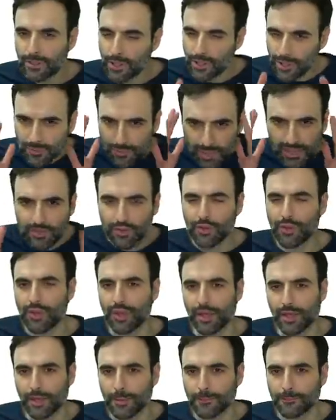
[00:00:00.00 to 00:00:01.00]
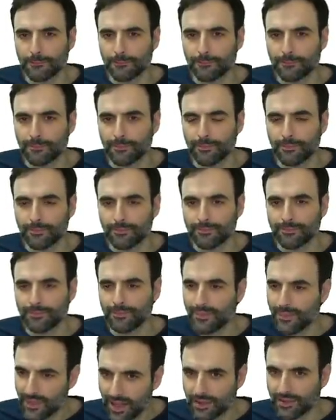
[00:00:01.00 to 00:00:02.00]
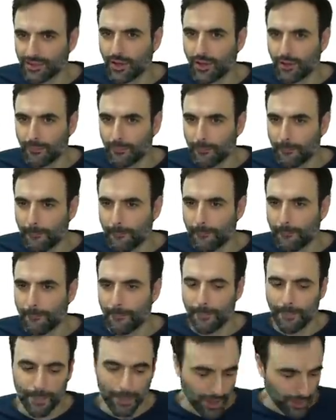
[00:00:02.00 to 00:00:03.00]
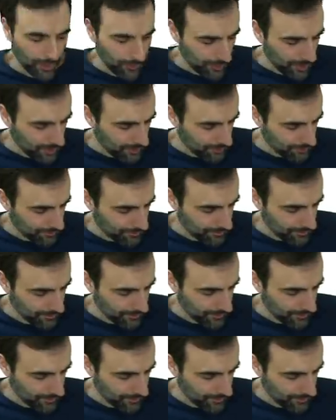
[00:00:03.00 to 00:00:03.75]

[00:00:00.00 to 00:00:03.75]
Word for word: Just makes you think. That's all. All right?